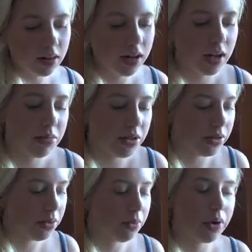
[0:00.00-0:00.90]
The
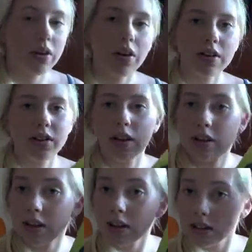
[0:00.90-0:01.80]
chemistry one looks
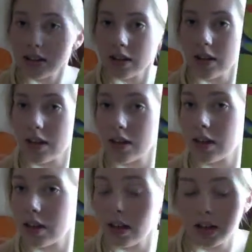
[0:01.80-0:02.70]
like this,
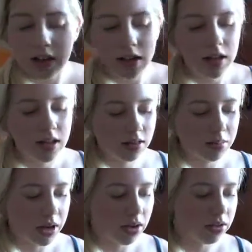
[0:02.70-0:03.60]
and the
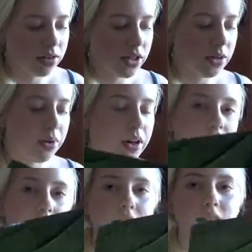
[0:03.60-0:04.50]
biology
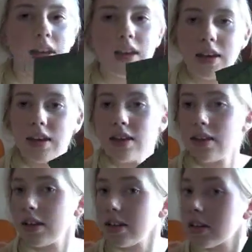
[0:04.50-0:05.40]
one looks
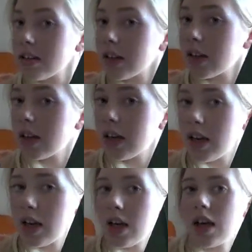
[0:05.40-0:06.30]
like this.
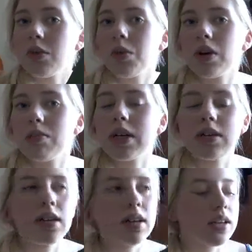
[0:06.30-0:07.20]
And what it
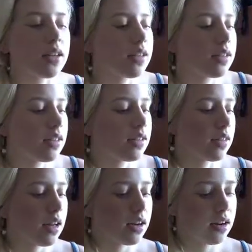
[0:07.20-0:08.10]
basically is
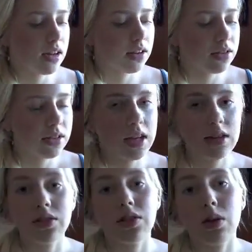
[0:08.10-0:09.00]
that it
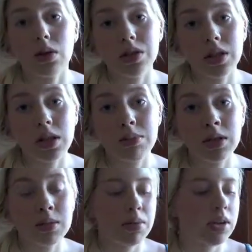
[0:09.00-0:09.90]
contains the whole
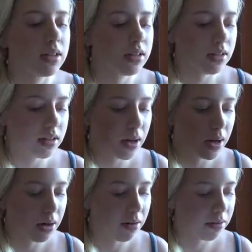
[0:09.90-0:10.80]
syllabus, but it's
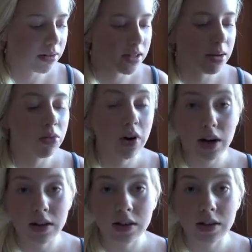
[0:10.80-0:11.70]

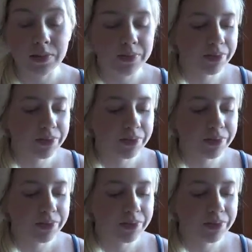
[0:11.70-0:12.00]
summarized.